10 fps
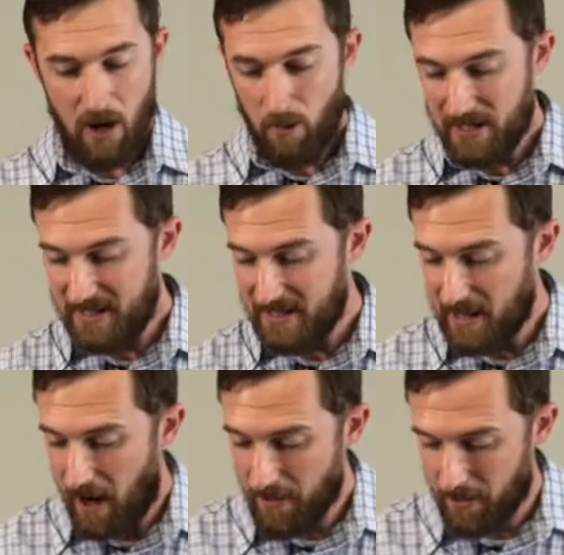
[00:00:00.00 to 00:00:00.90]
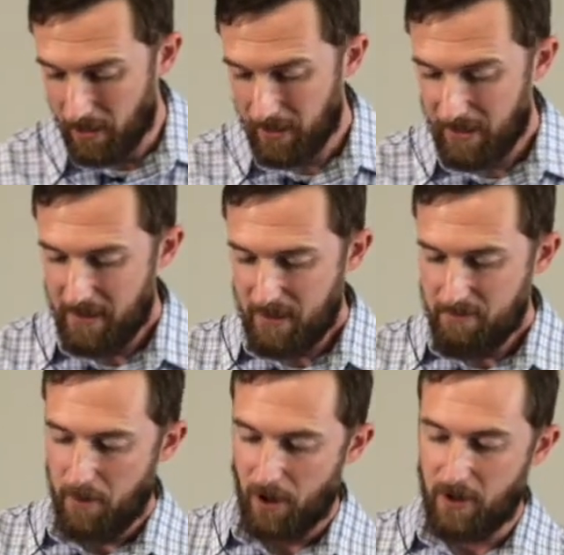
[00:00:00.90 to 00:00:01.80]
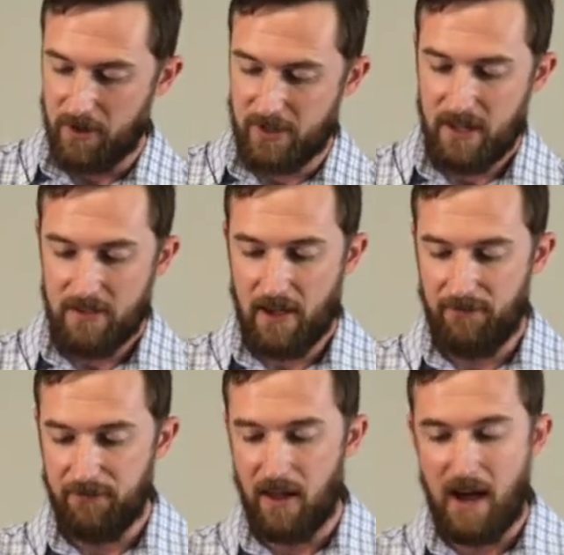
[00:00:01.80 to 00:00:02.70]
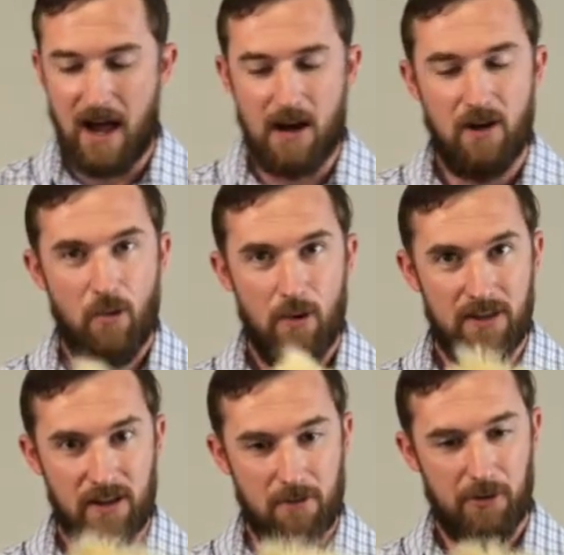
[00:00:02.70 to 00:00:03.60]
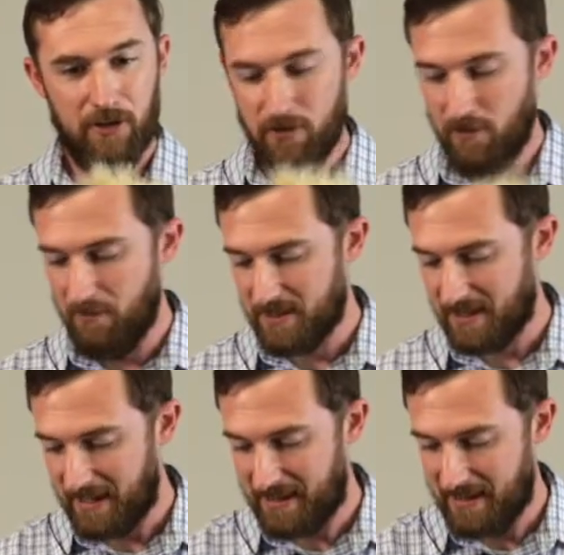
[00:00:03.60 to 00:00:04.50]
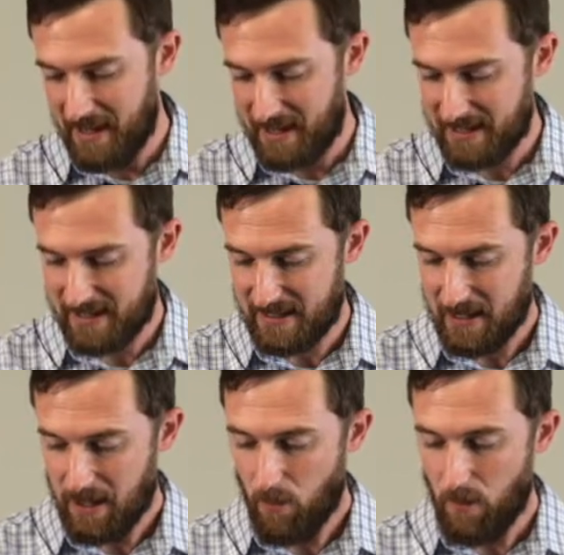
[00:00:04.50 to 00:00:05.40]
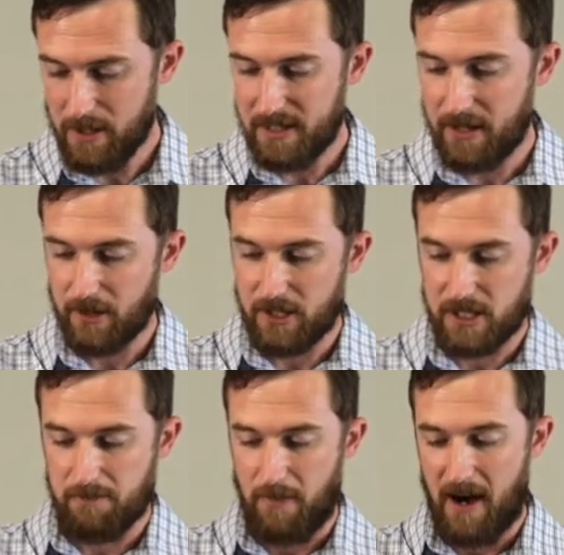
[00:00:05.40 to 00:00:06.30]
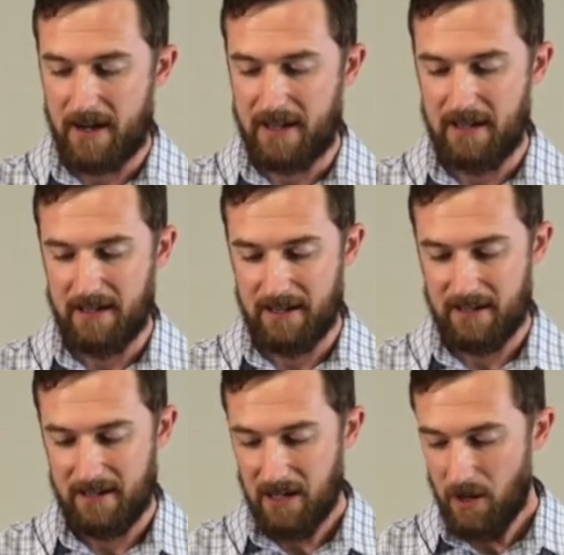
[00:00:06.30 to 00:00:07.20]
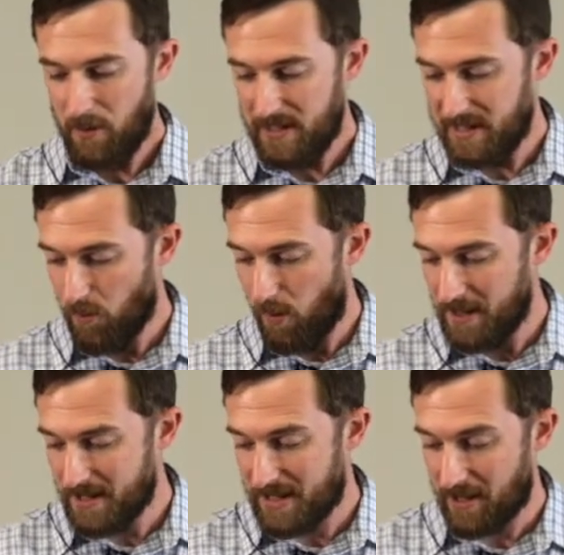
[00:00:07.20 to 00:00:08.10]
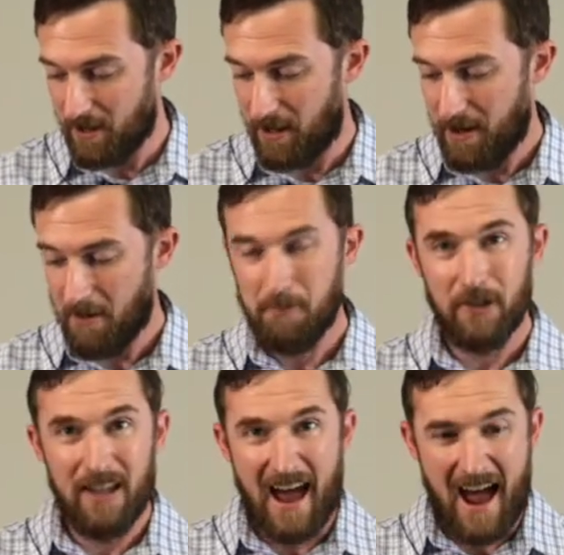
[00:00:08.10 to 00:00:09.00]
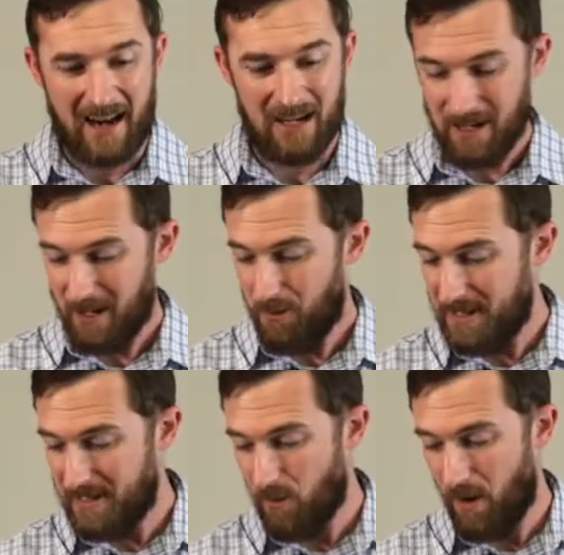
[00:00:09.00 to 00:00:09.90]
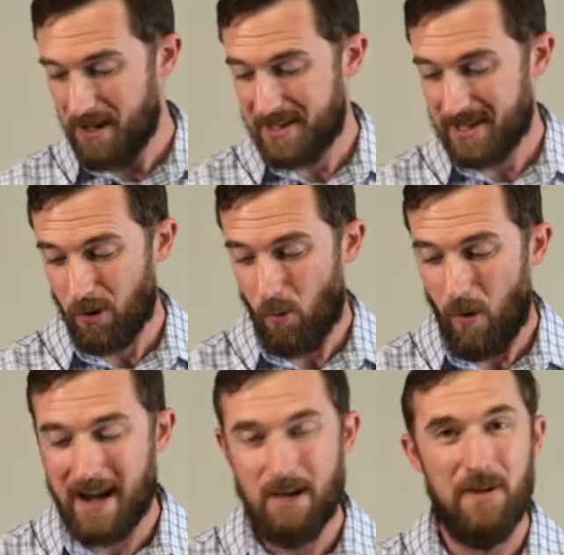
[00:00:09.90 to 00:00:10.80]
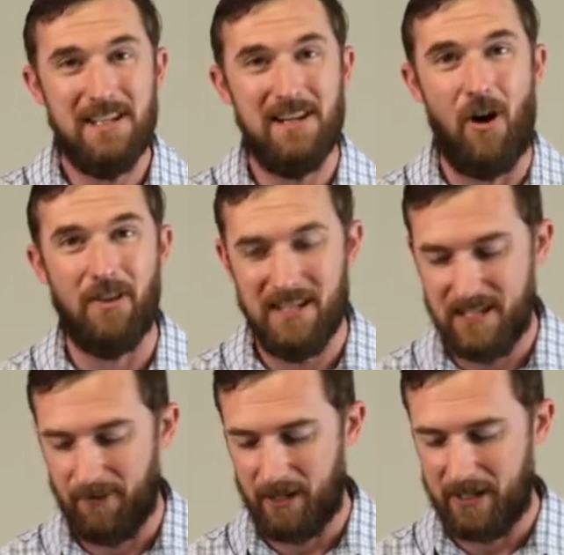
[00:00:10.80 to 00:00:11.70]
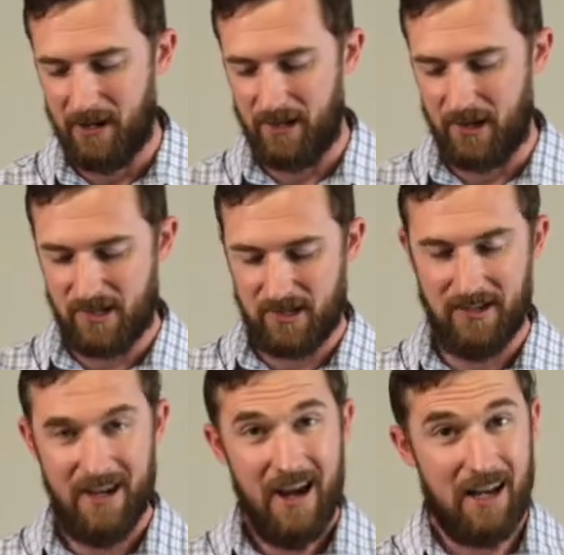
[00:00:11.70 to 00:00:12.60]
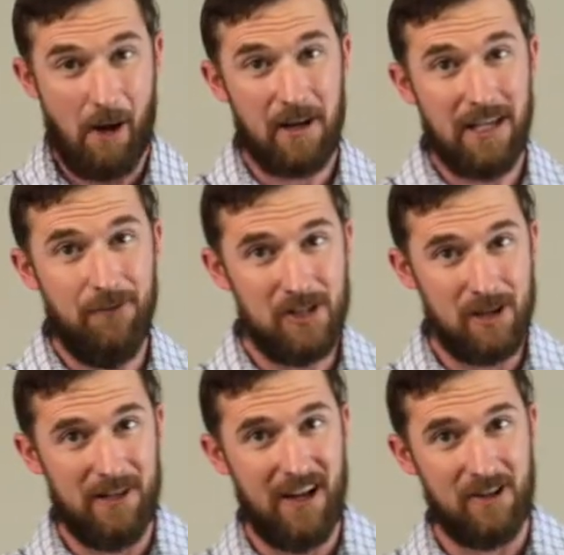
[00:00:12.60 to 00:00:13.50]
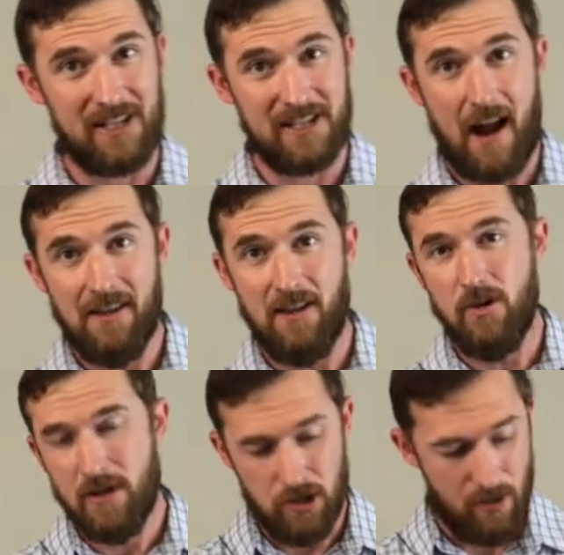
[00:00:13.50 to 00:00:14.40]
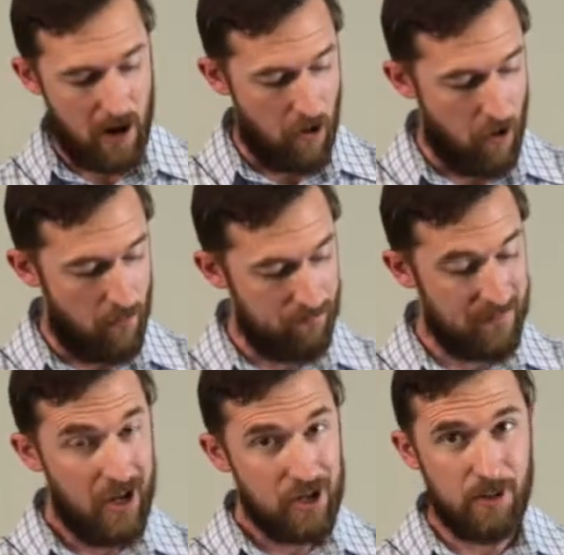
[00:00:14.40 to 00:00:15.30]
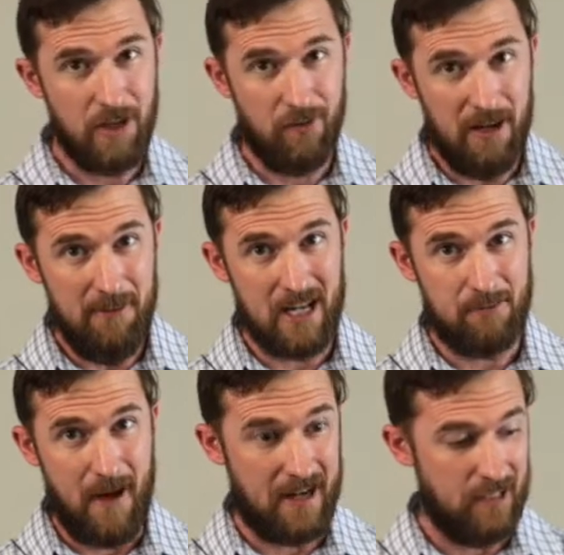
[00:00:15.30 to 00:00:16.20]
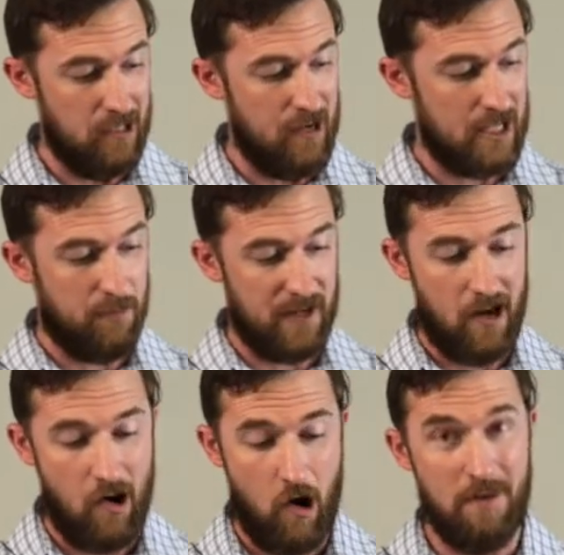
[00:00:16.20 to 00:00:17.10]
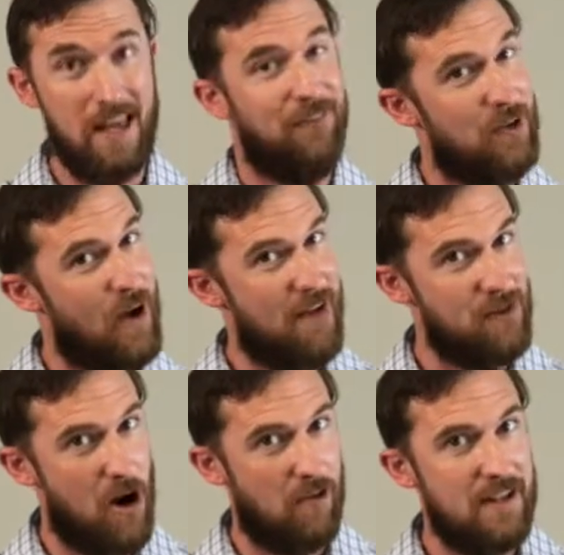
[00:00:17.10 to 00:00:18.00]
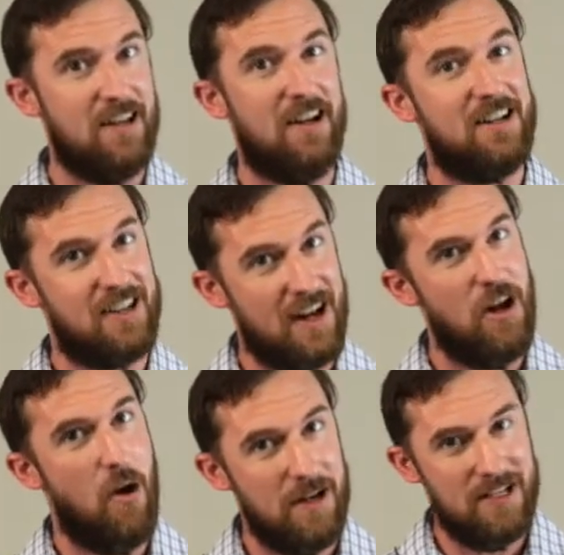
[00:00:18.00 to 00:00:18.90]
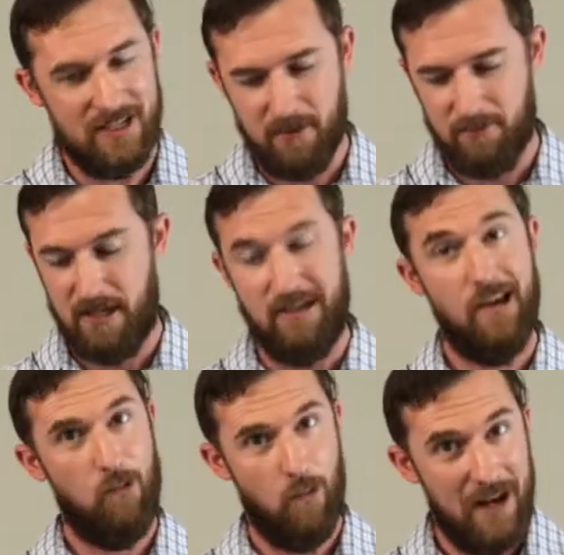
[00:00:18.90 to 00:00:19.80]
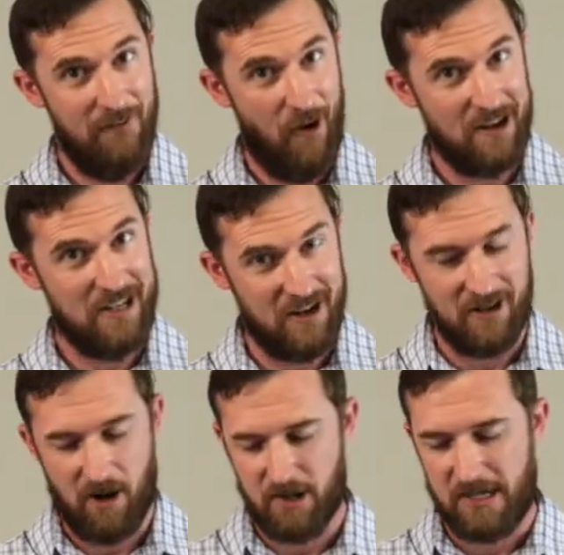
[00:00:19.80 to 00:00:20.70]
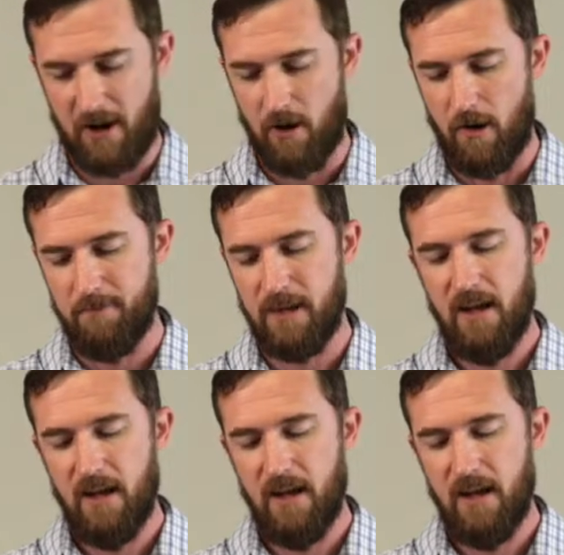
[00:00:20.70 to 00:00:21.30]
We see other birds that fly with plumes like this, ones that are spotted. We see ones that are black. We see ones that are white. We see all these different colors. Now I want to give you something else exciting that you can do at home. So in your VBS packet that you got to bring home, if you haven't already done it, because I know it's tempting, we've already done ours at home,